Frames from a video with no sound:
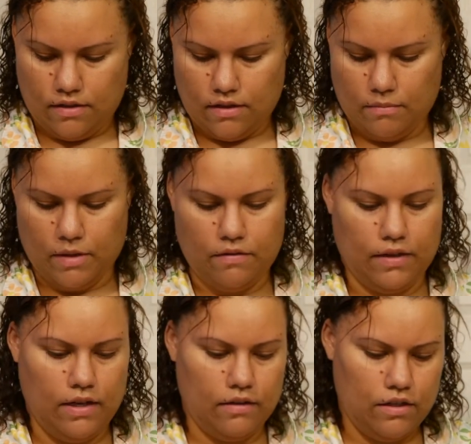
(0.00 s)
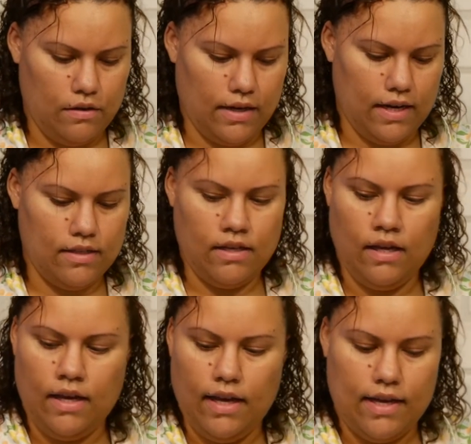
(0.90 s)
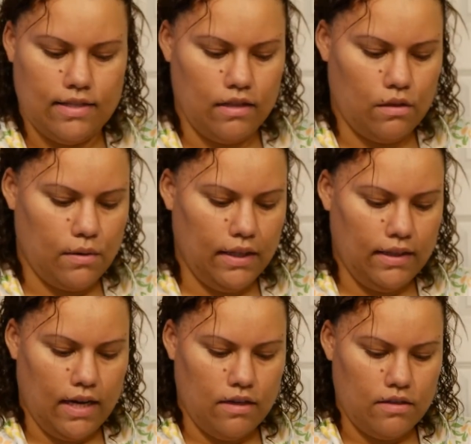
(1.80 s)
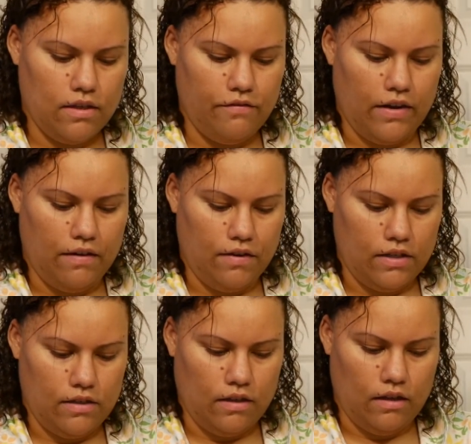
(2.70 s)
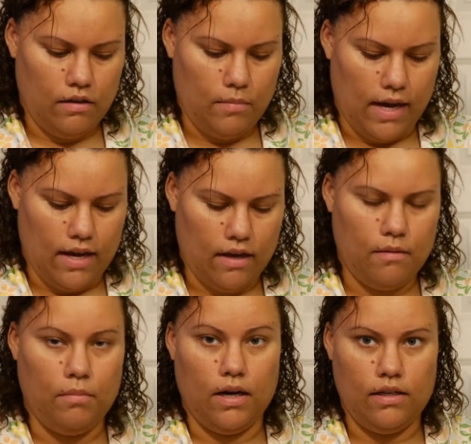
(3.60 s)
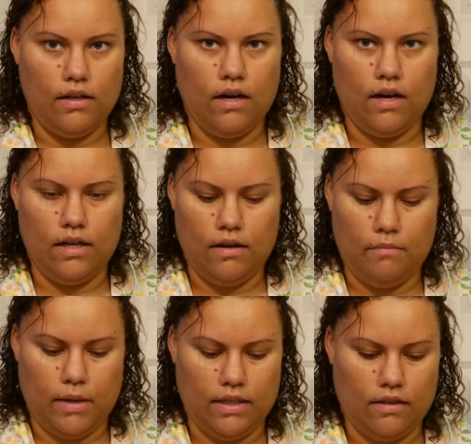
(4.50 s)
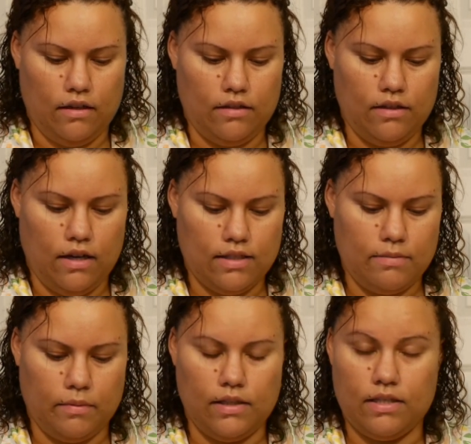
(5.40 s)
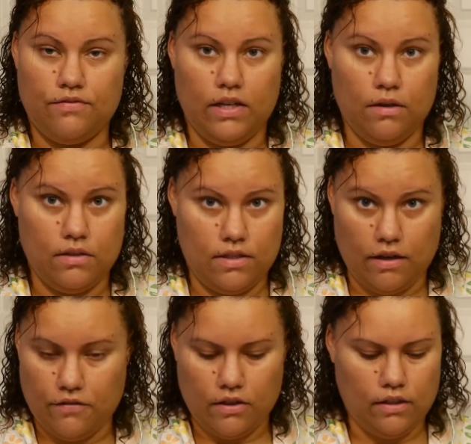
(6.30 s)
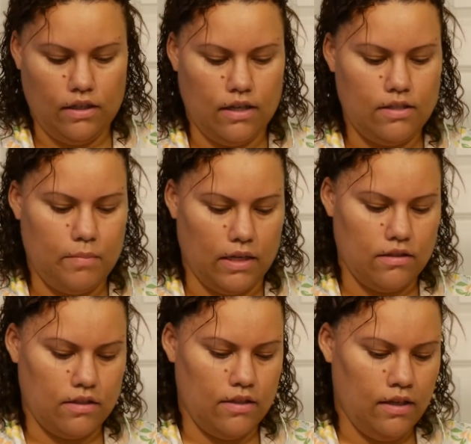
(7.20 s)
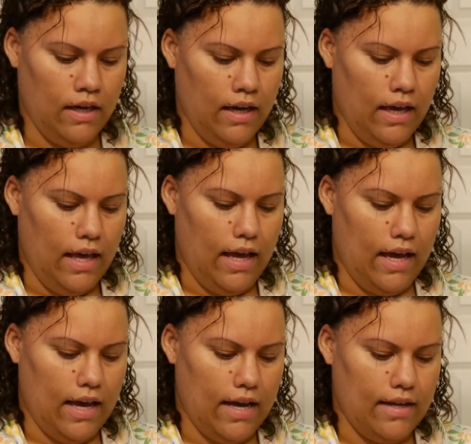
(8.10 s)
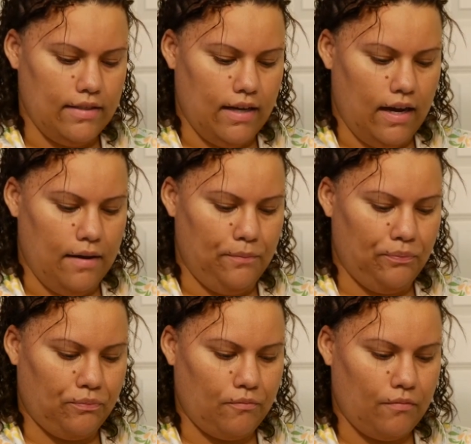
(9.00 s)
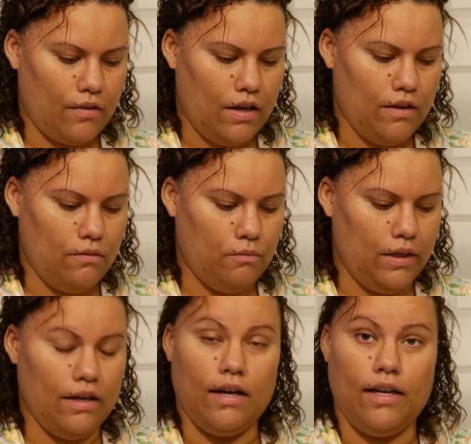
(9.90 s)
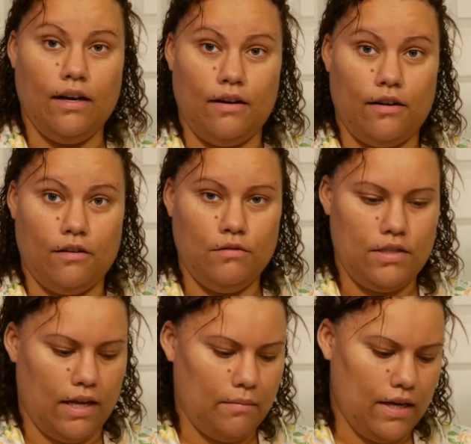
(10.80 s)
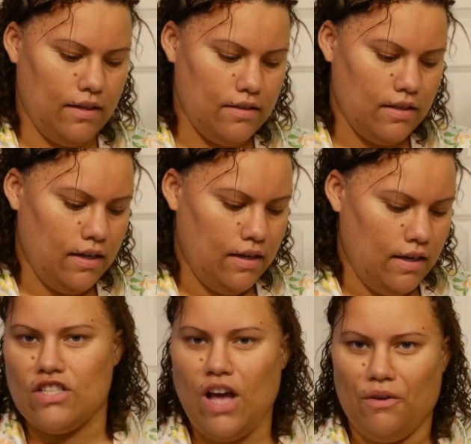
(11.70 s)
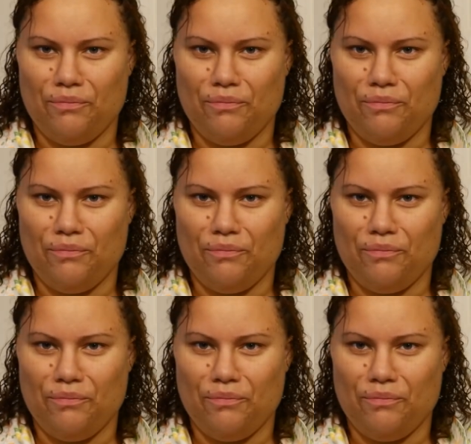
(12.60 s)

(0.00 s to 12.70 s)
I'm gonna read it to you guys, is a $3,500 bag bought on my dollar. This video is definitely not sponsored, and we got it on our own dime, guys. So